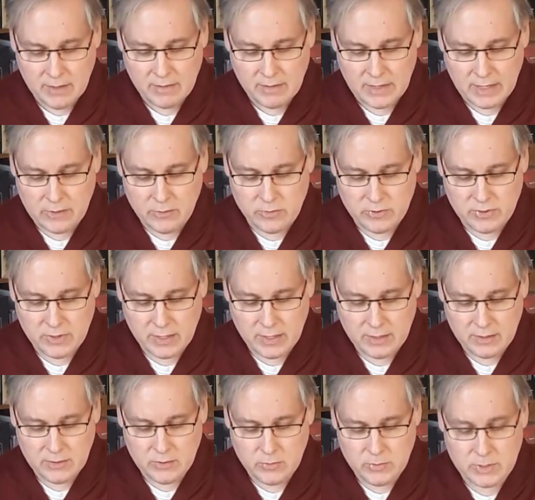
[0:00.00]
that you
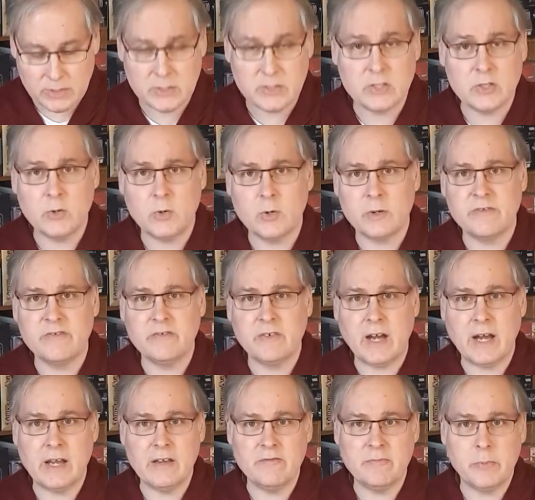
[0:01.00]
think you can score
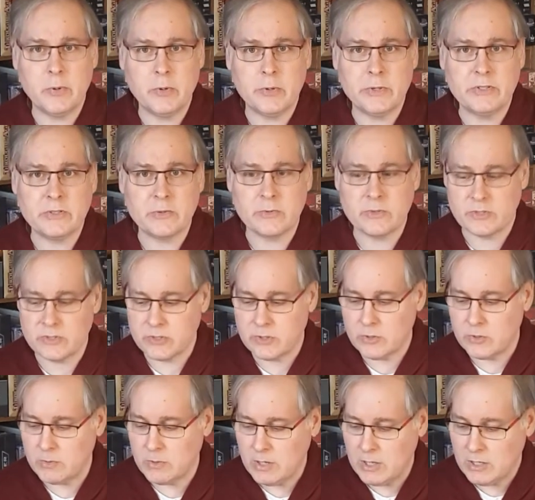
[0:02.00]
5 points or
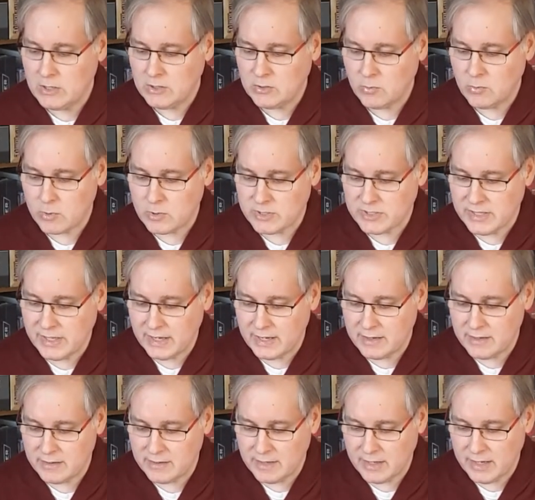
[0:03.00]
so towards the
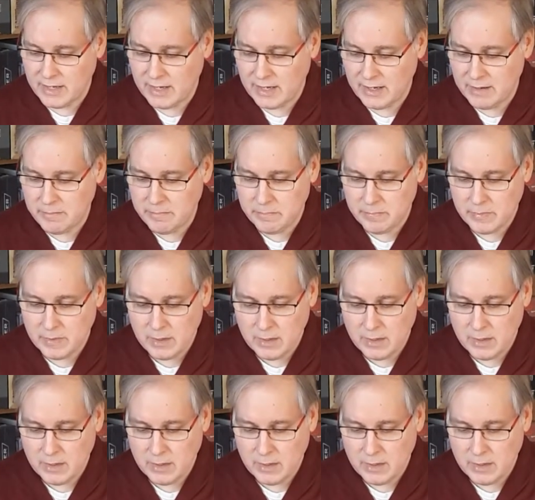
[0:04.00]
end of the game.